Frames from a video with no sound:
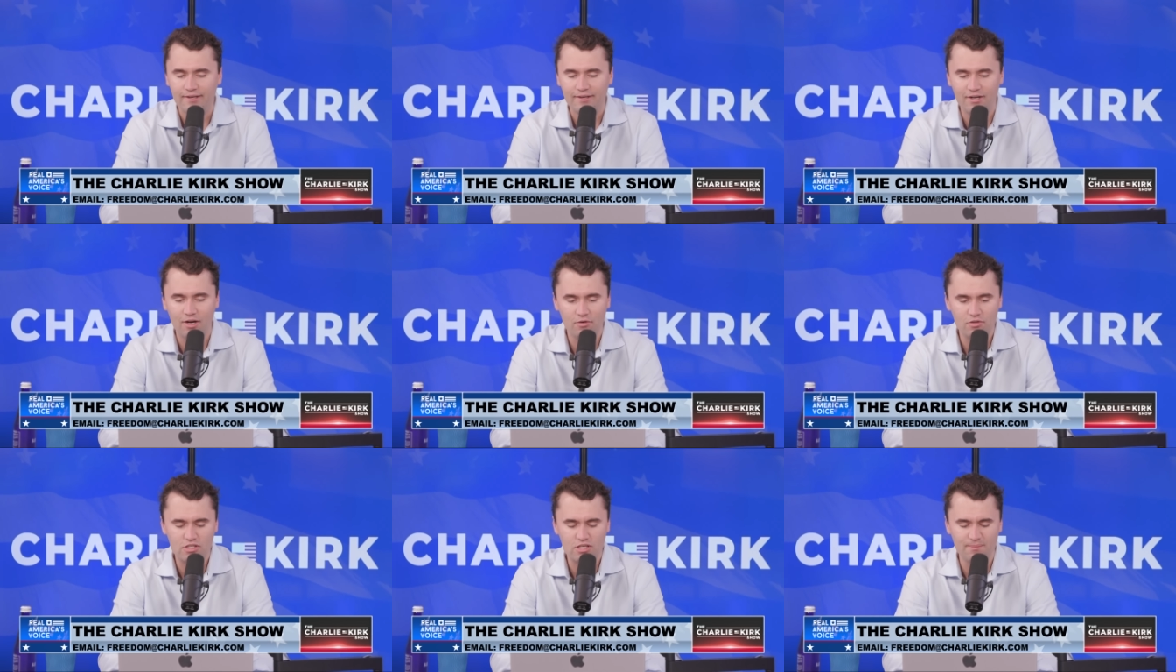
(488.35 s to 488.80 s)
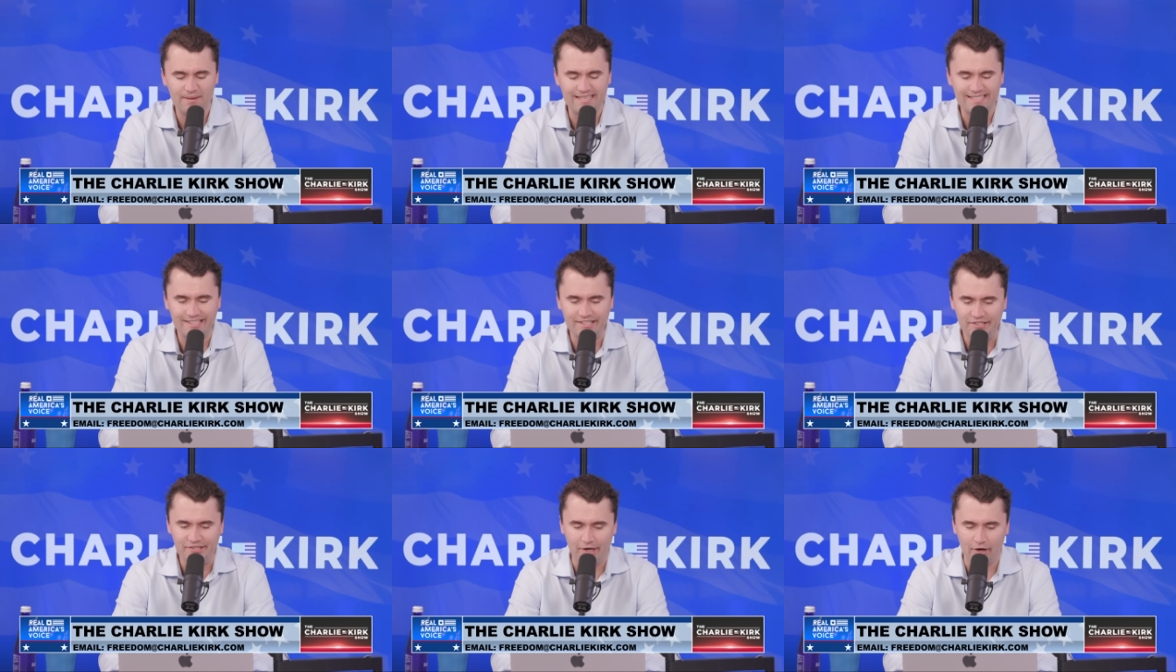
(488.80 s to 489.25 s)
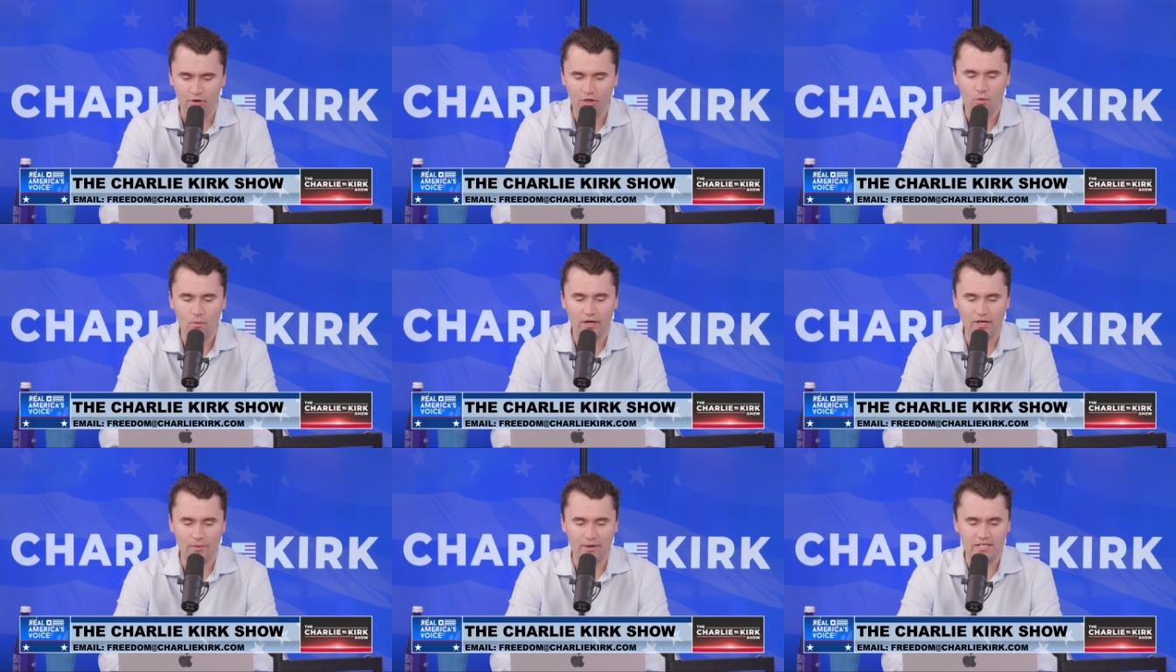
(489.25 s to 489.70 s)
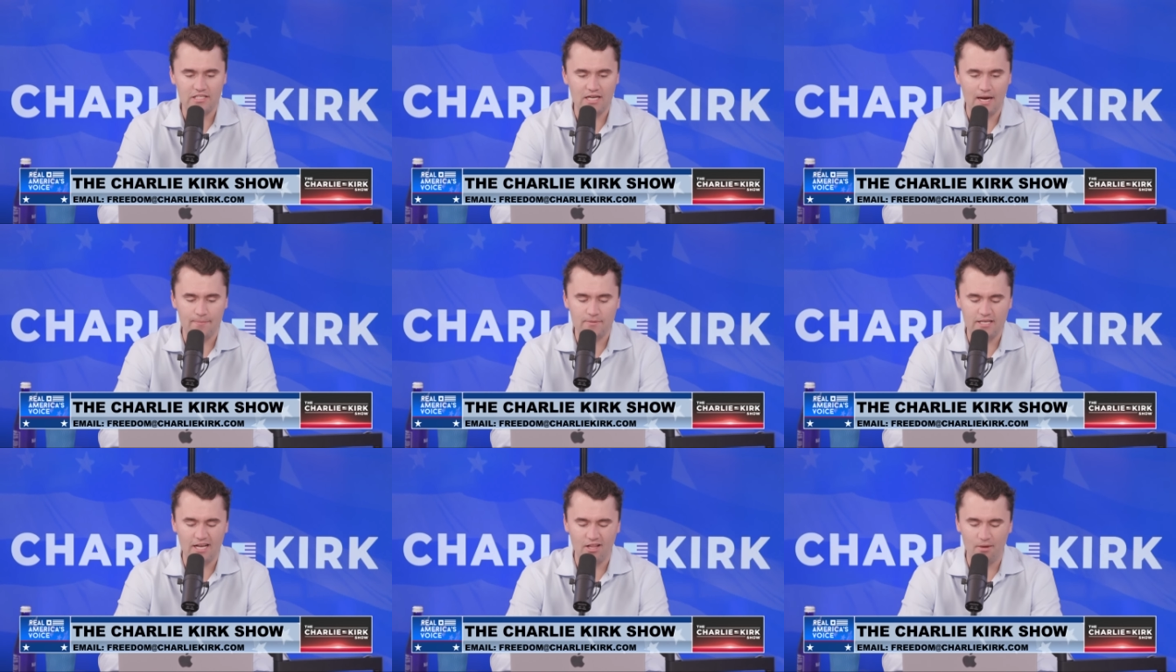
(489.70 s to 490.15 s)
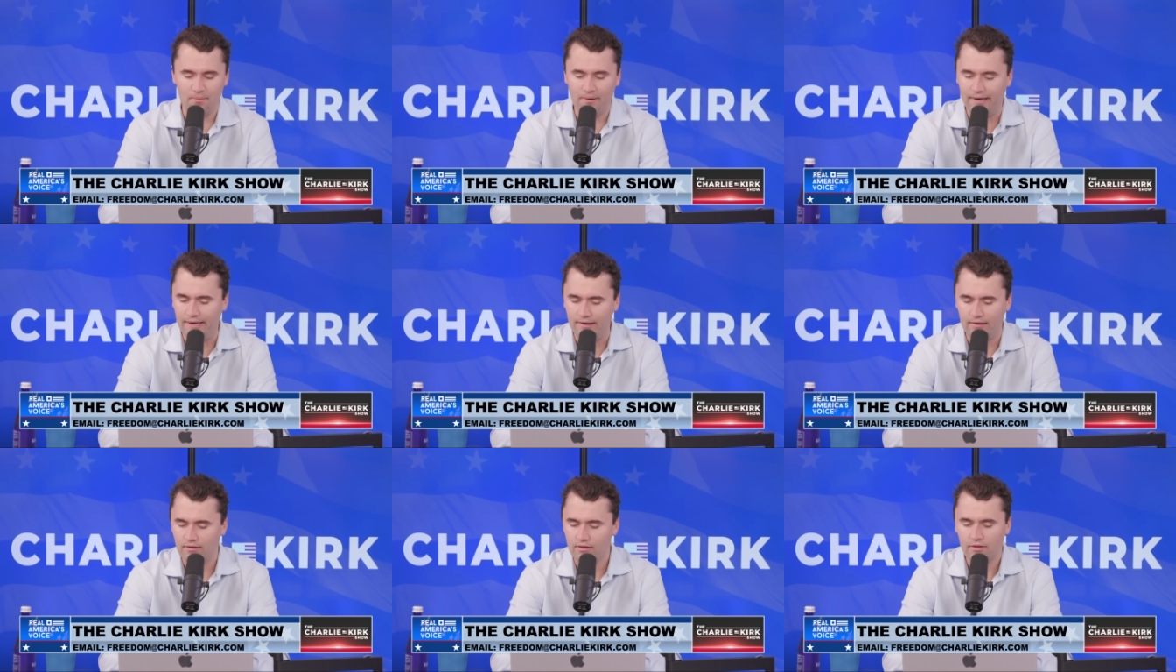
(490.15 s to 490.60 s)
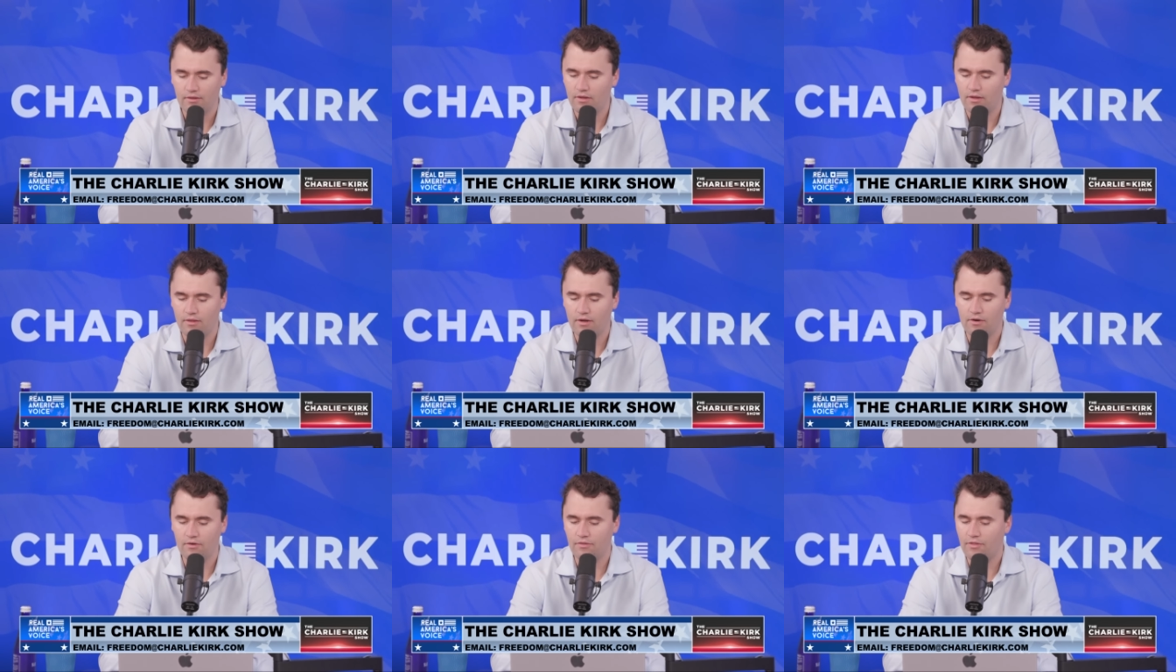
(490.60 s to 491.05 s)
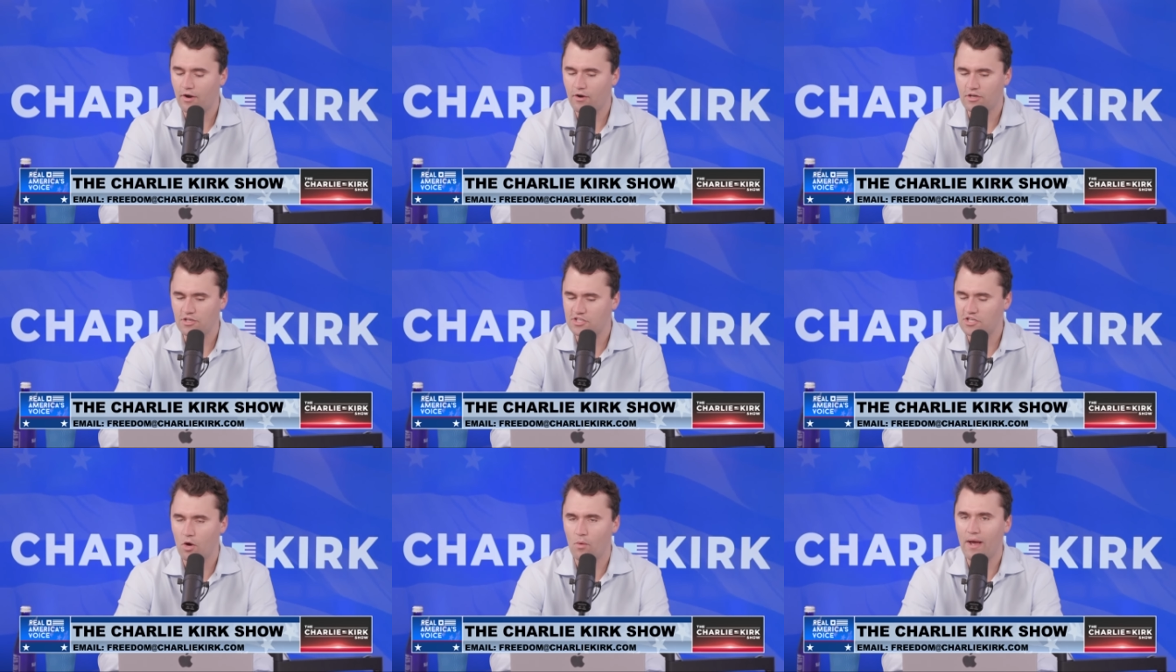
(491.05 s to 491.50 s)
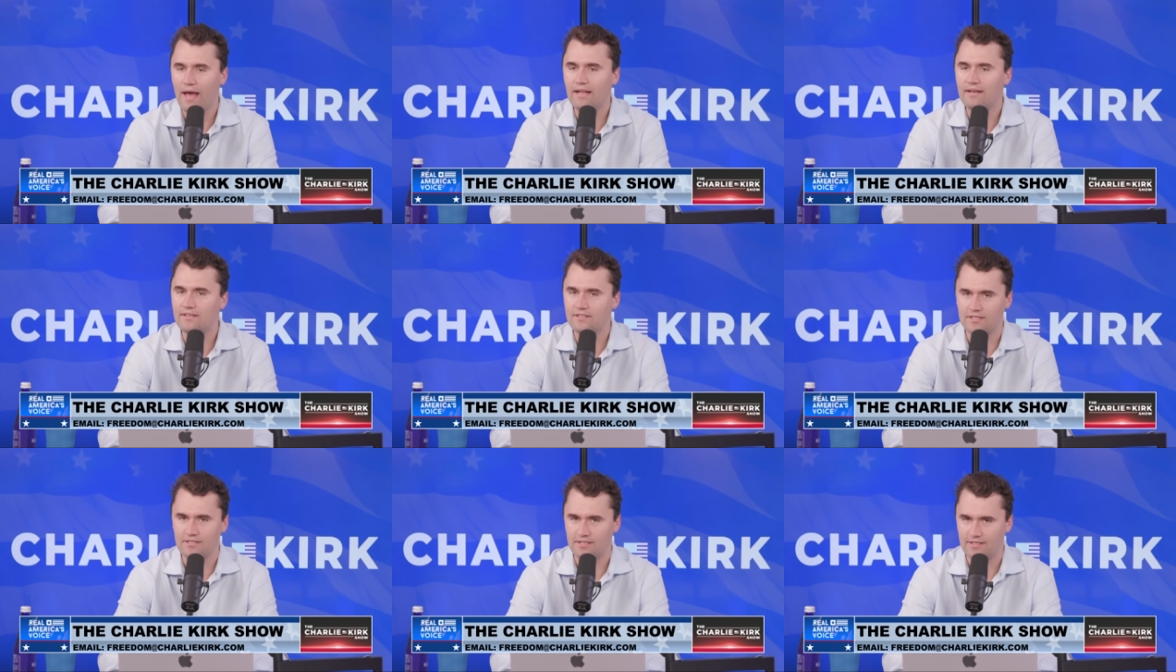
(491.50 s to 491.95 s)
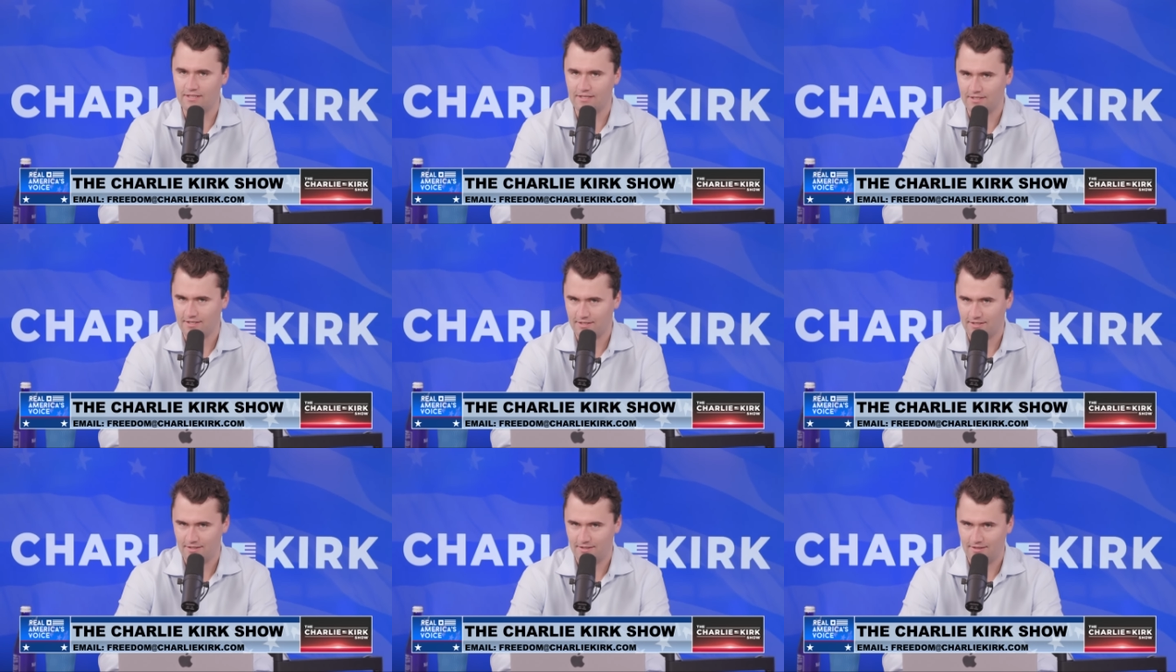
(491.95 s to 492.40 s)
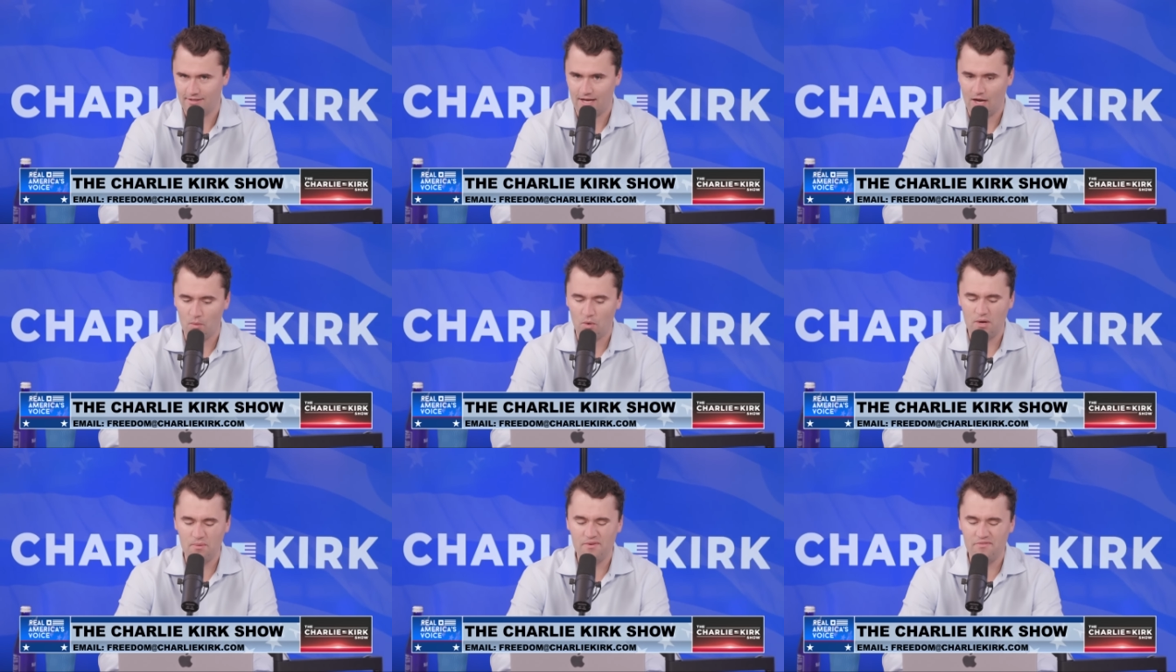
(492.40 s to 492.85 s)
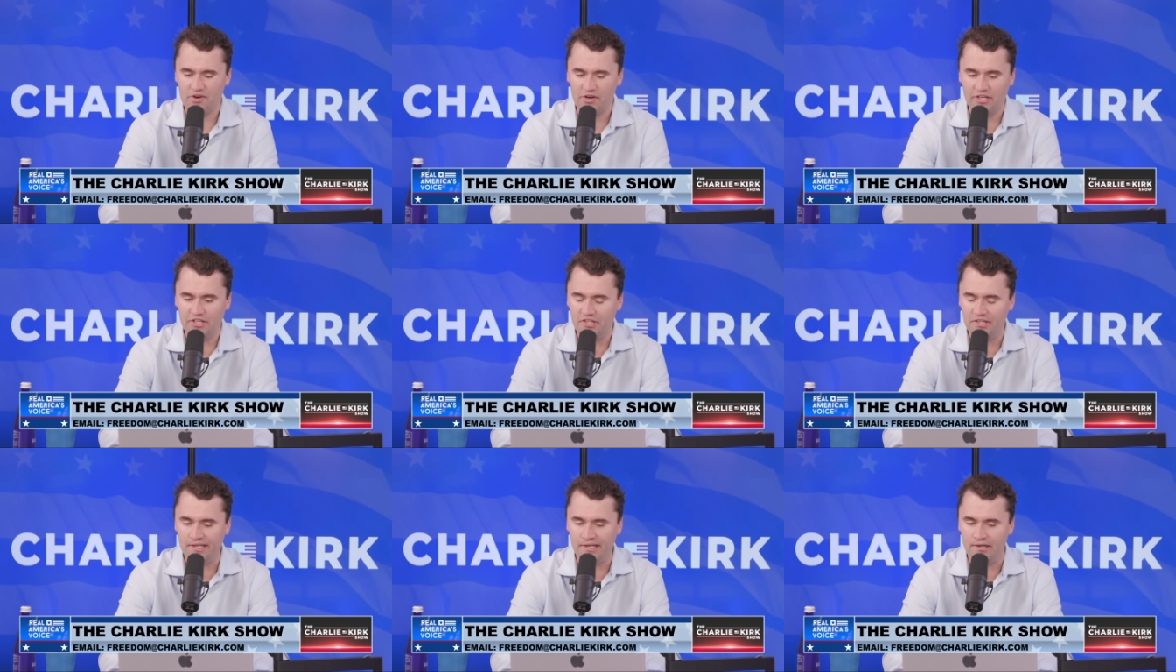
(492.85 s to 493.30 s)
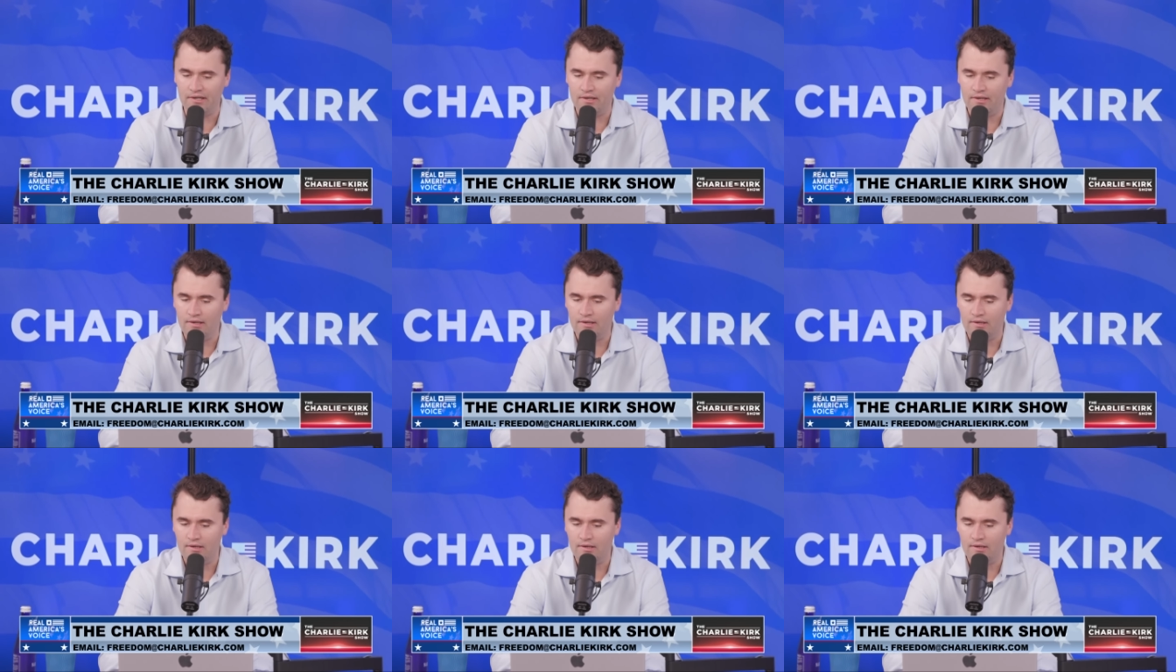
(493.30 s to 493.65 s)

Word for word: You know, somebody said, Charlie, when do I stop celebrating? There, there is no end to this. I want to be very clear.